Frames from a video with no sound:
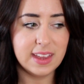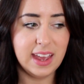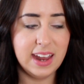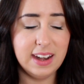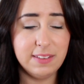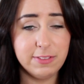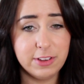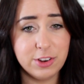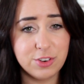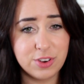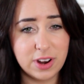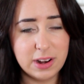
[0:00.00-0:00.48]
And
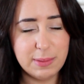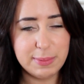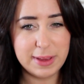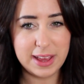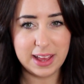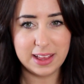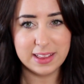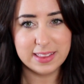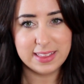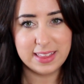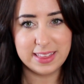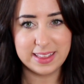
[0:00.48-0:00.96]
if you're trying to be
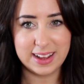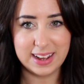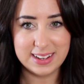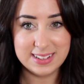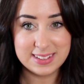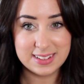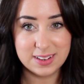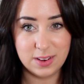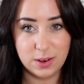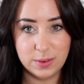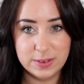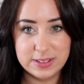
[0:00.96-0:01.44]
healthy, that
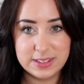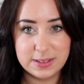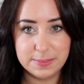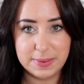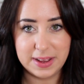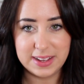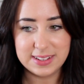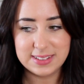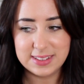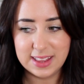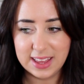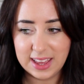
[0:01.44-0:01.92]
isn't always the
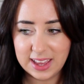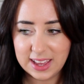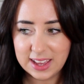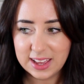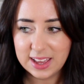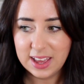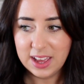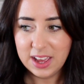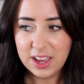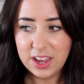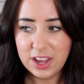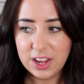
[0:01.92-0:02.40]
best
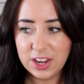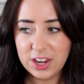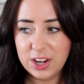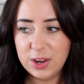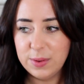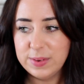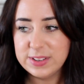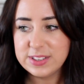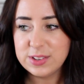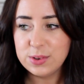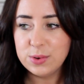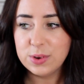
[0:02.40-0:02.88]
thing. You
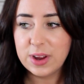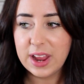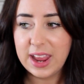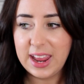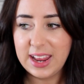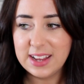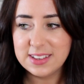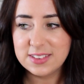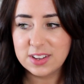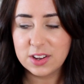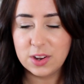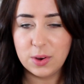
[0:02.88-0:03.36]
know, it's
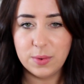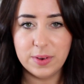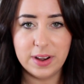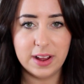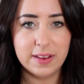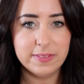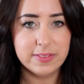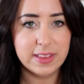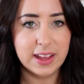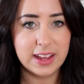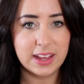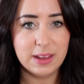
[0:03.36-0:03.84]
okay to go and
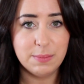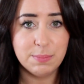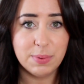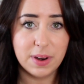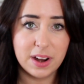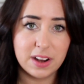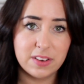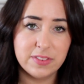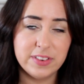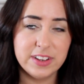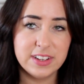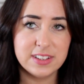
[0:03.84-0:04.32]
have like your
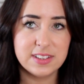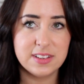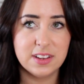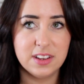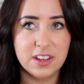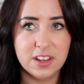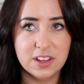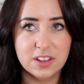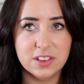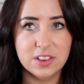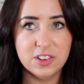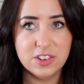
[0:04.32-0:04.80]
breakfast
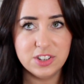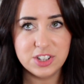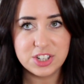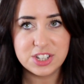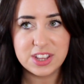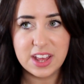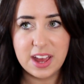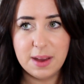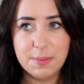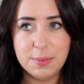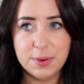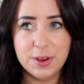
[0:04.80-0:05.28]
and your lunch
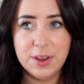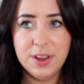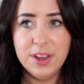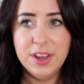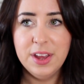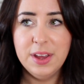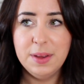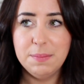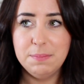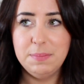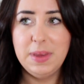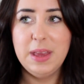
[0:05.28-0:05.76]
there, but
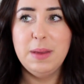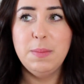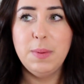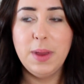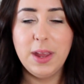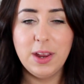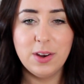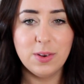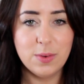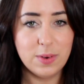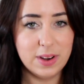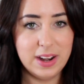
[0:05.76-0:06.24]
maybe
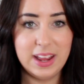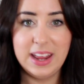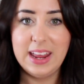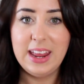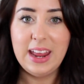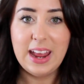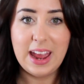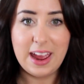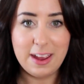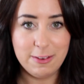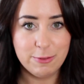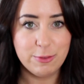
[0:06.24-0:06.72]
you don't want to
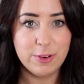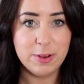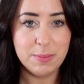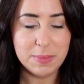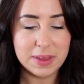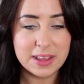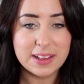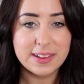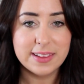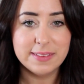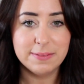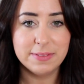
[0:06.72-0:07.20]
eat every
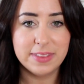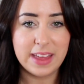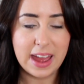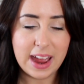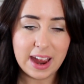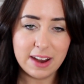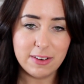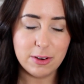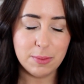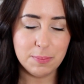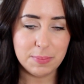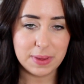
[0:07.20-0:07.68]
meal
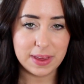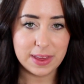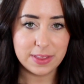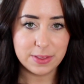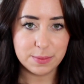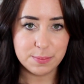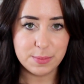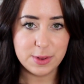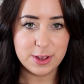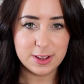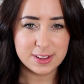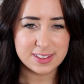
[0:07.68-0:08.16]
there and be at
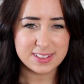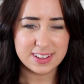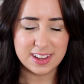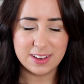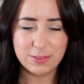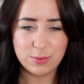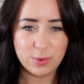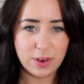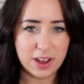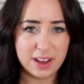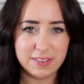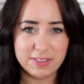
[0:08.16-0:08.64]
the mercy
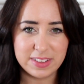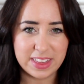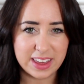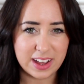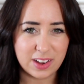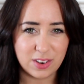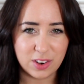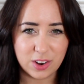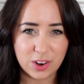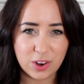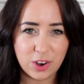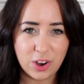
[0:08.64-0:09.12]
of whatever they're
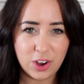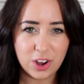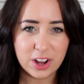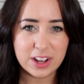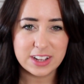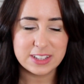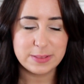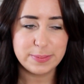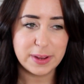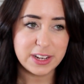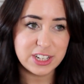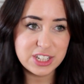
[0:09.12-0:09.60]
going to
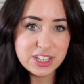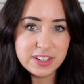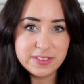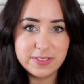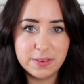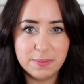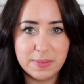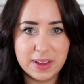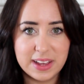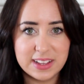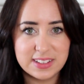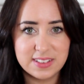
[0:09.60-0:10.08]
cook. Especially
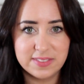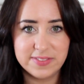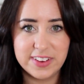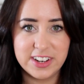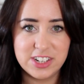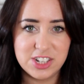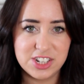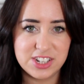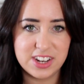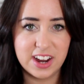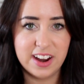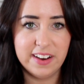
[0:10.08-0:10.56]
for me as a
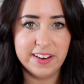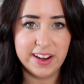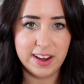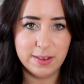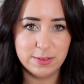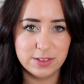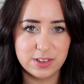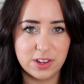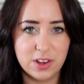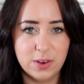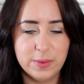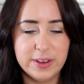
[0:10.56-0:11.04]
vegetarian, it
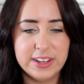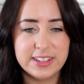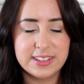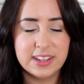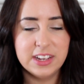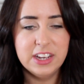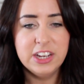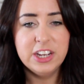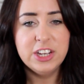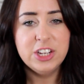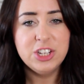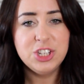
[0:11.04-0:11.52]
was
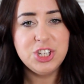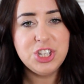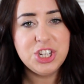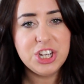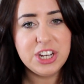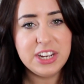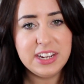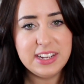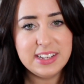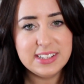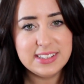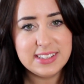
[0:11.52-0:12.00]
always
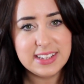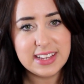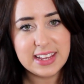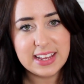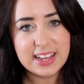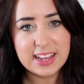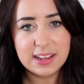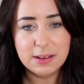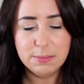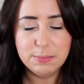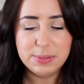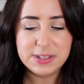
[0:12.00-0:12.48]

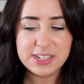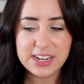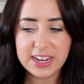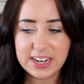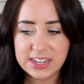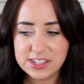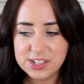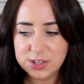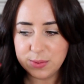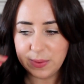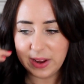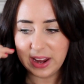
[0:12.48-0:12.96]
cheesy and
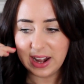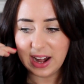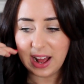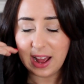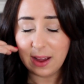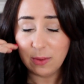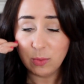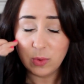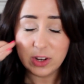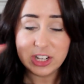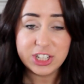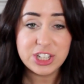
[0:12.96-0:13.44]
potatoey, and
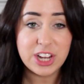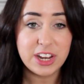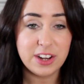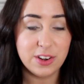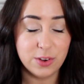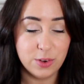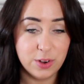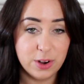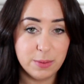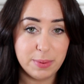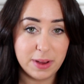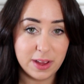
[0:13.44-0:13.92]
I wish I'd
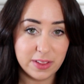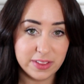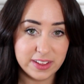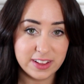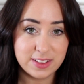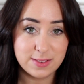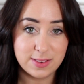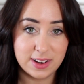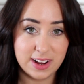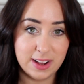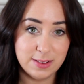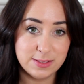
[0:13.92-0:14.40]
known about
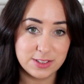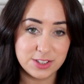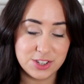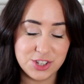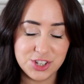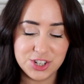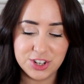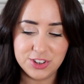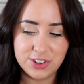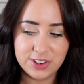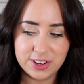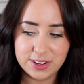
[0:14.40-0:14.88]
this when I was a
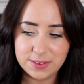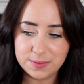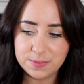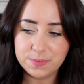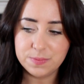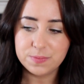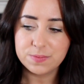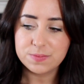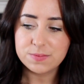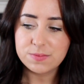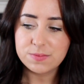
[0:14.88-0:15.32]
student.